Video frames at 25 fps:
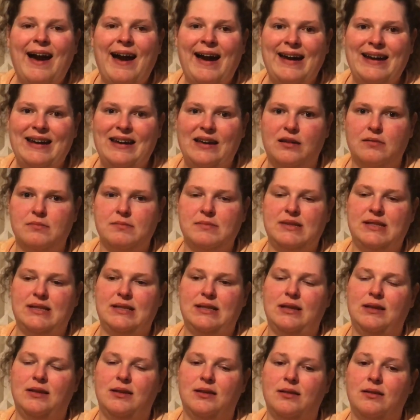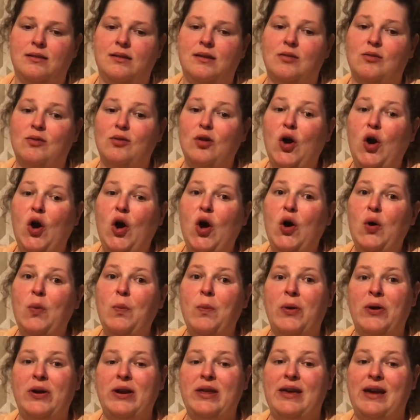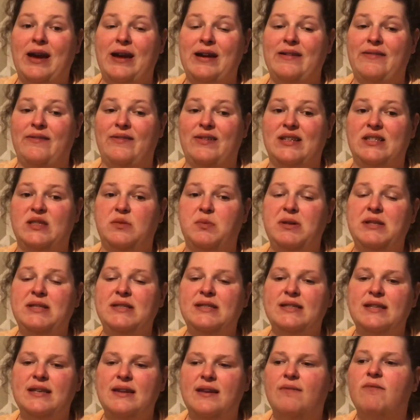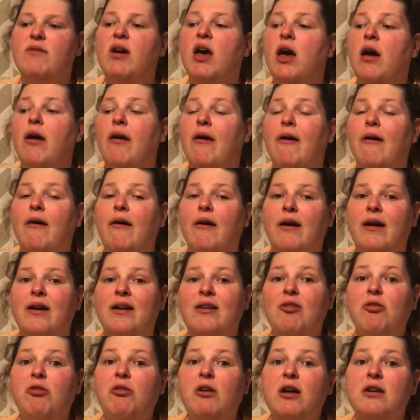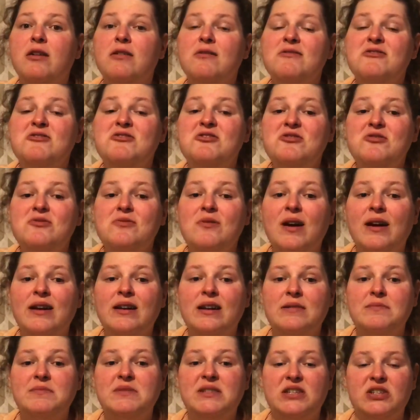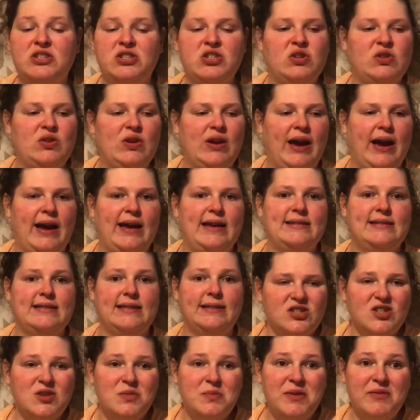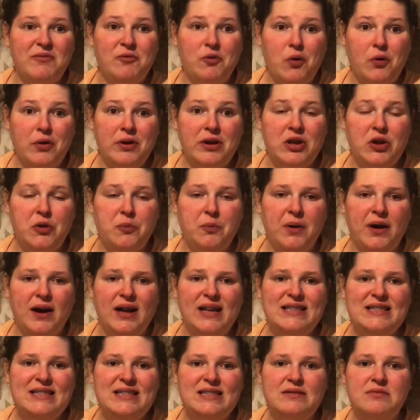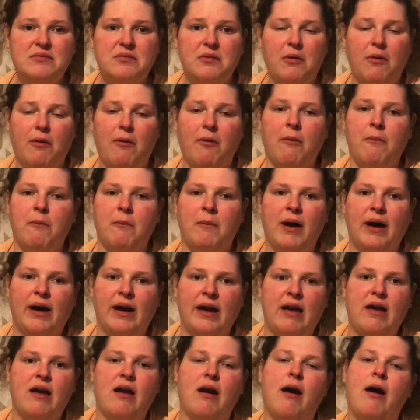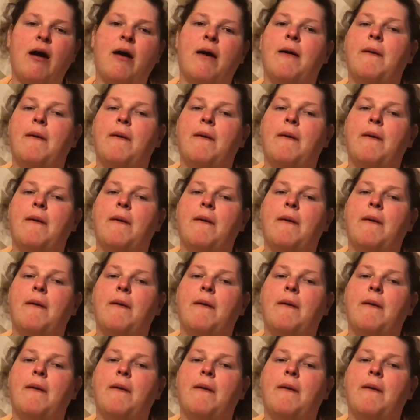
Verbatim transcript: items. They were all pretty kind of expensive and a lot of new items to show you guys. So before coupons, my